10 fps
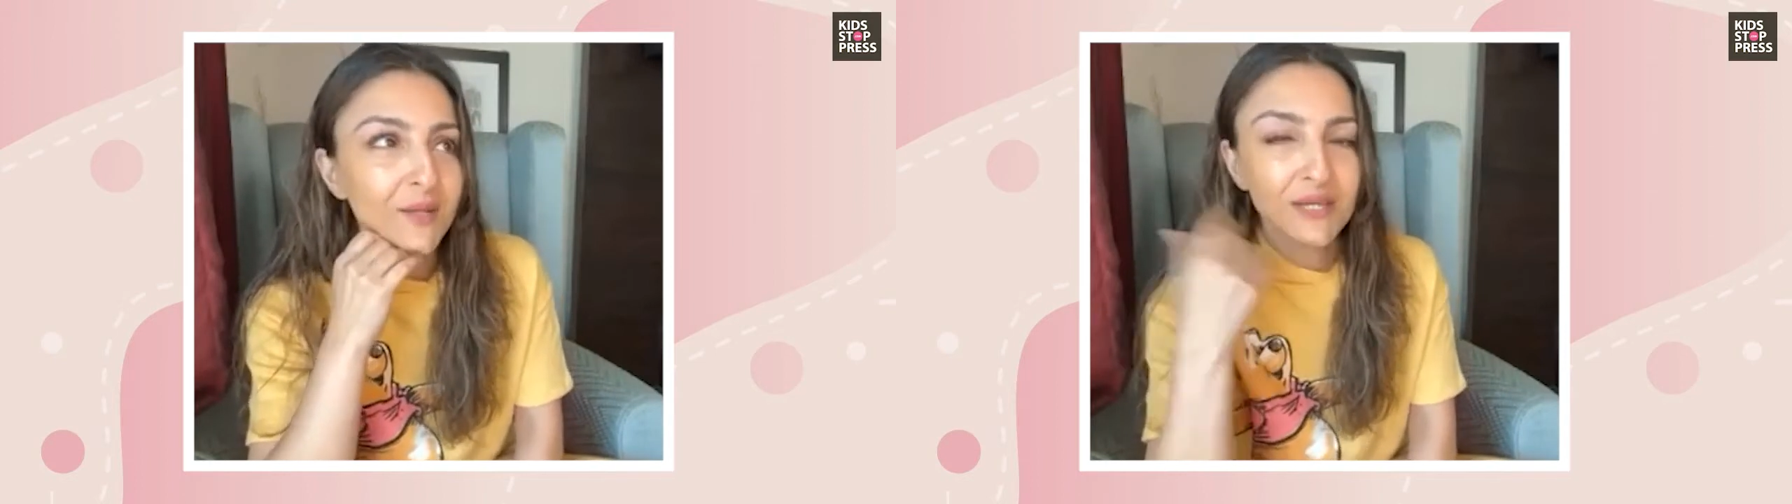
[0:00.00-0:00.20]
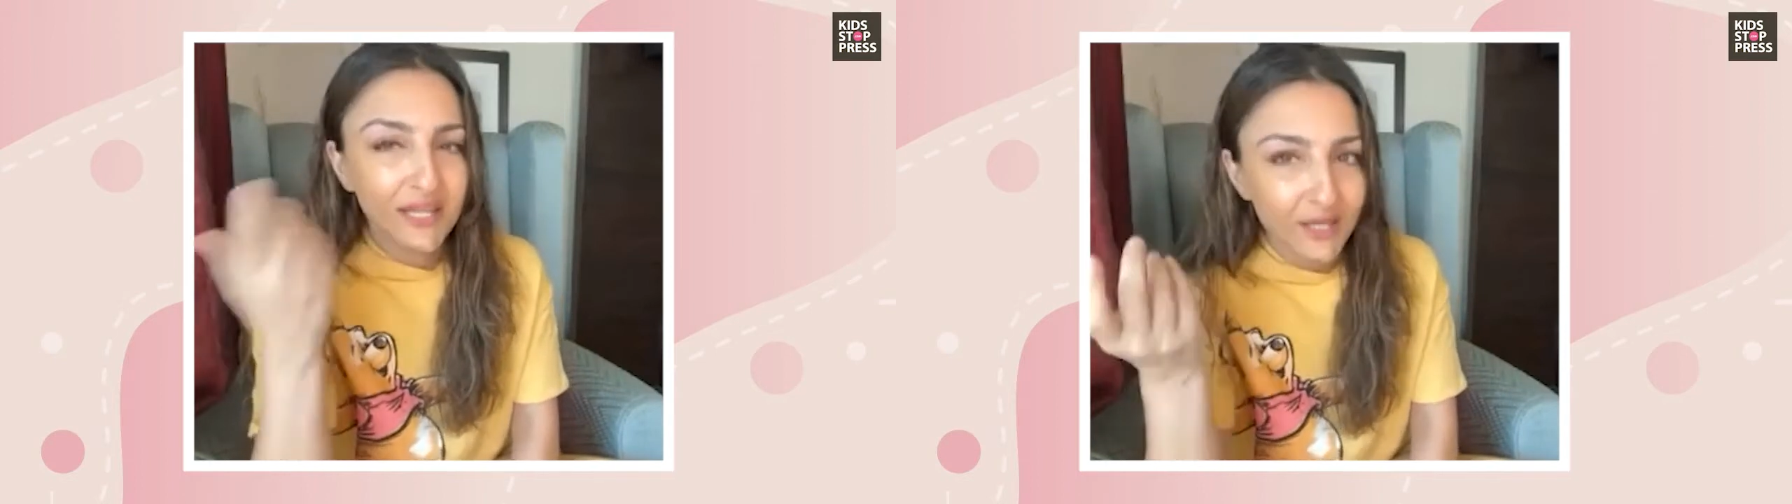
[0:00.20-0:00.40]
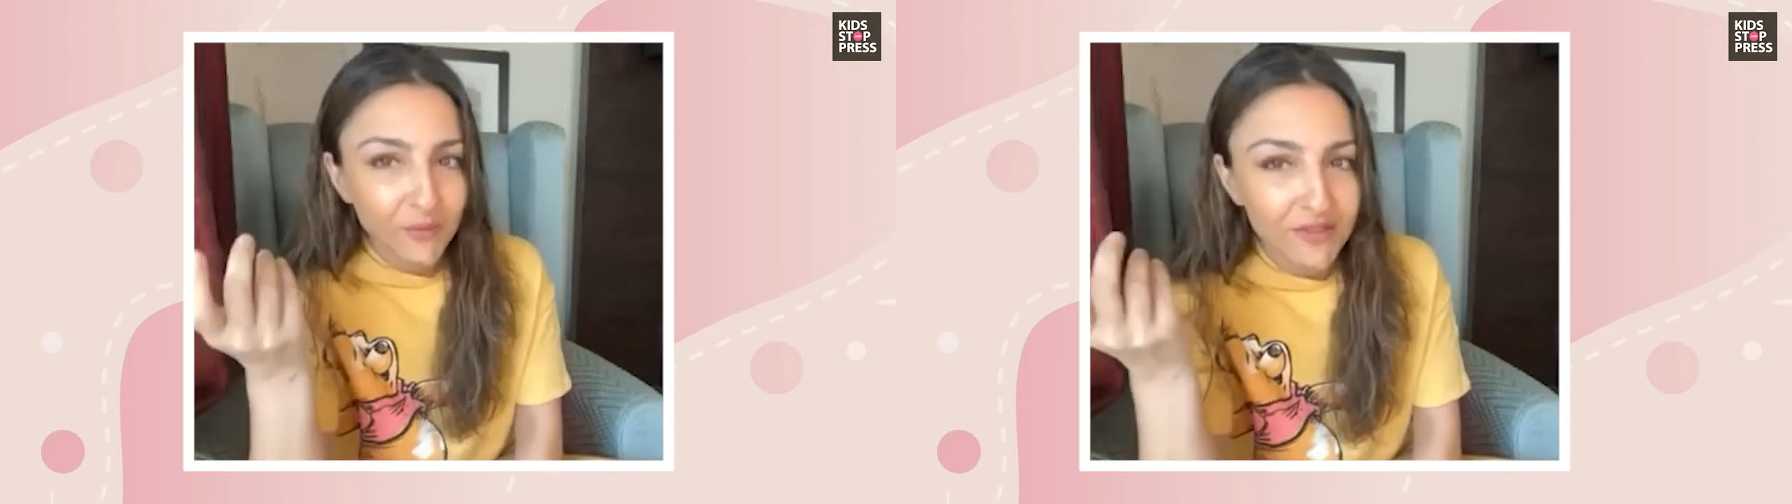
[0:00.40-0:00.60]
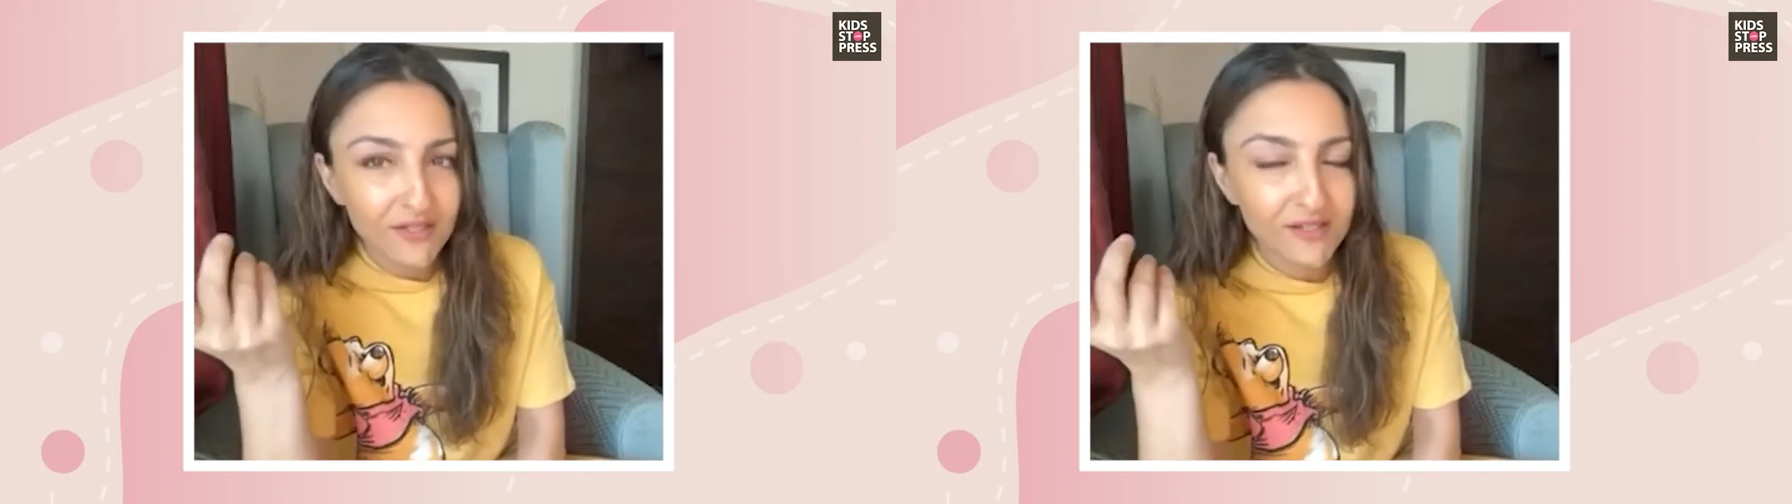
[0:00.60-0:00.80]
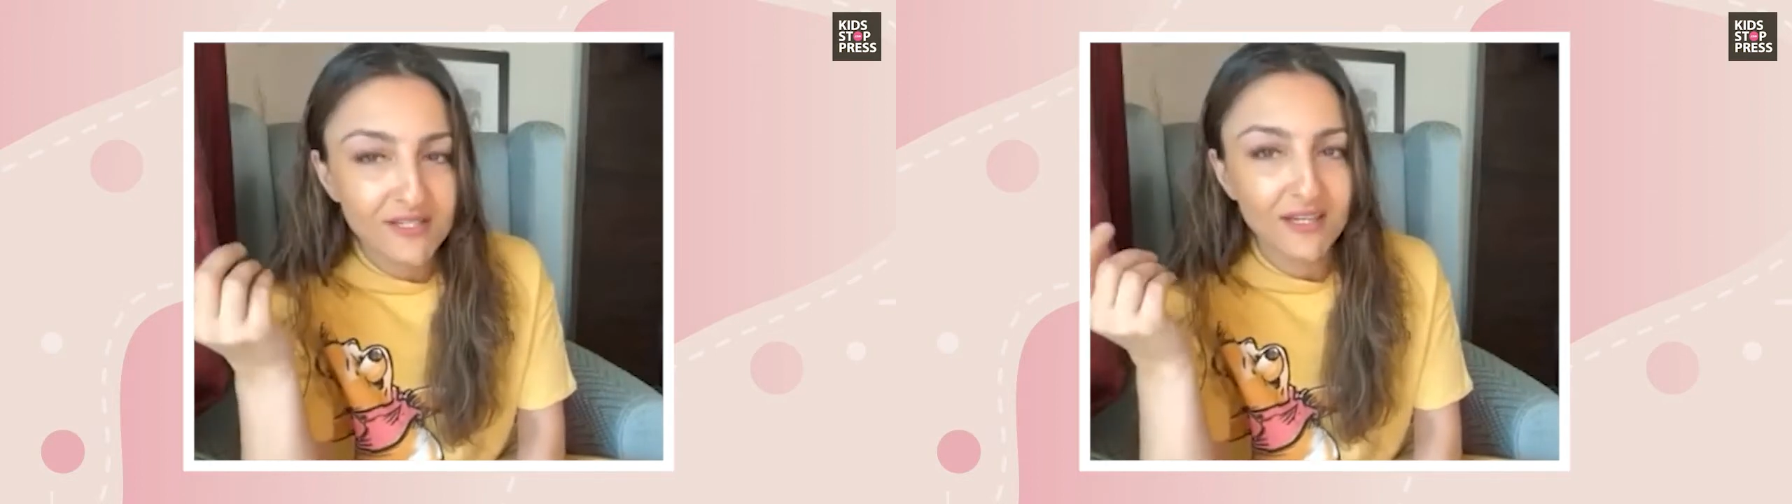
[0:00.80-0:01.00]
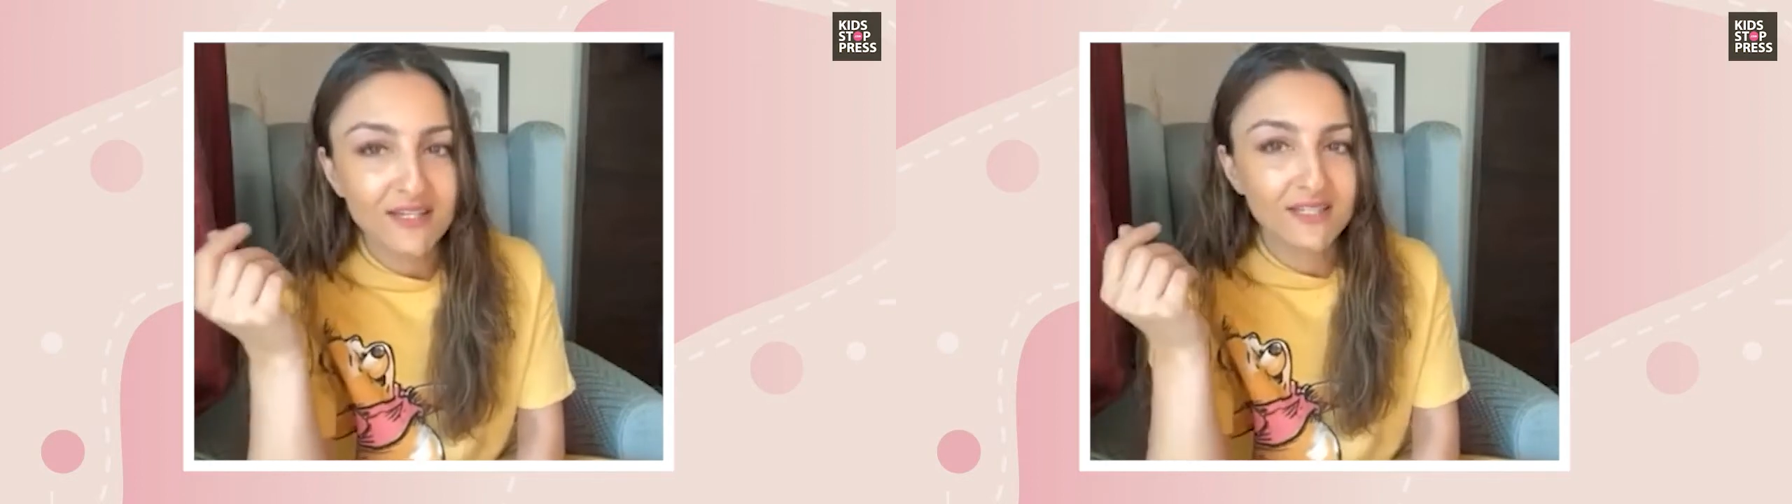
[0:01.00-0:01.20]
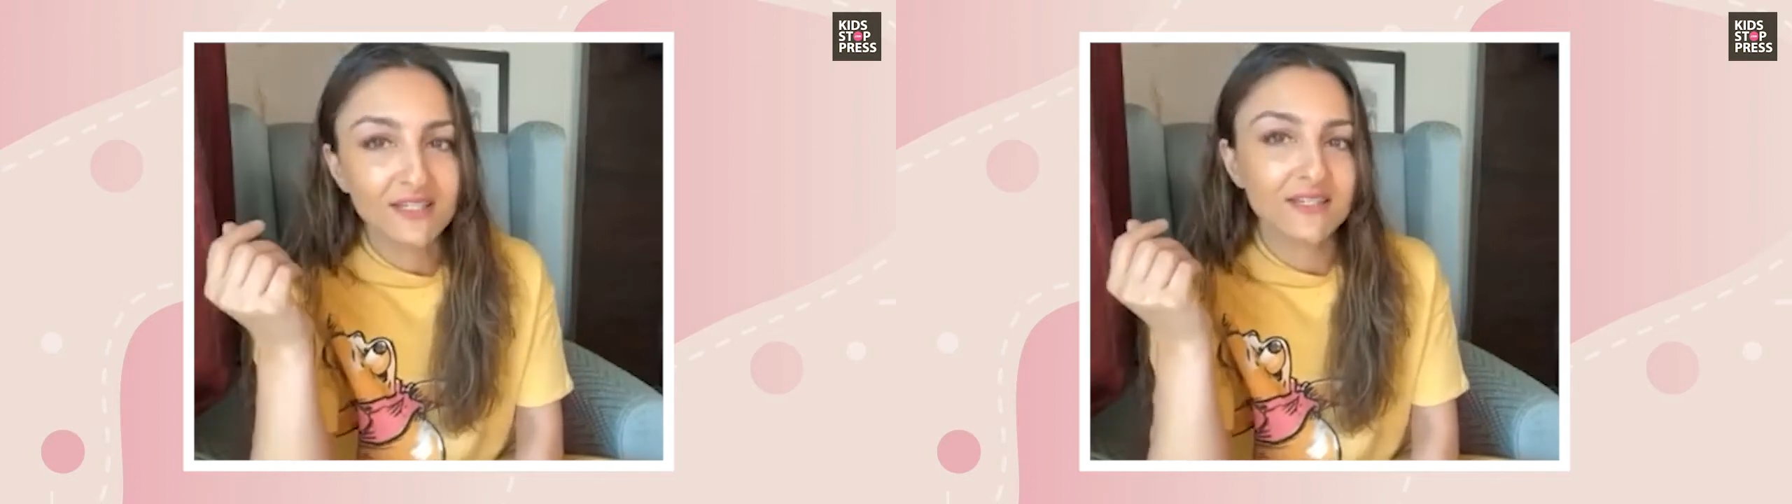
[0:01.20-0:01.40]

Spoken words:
play with her as nicely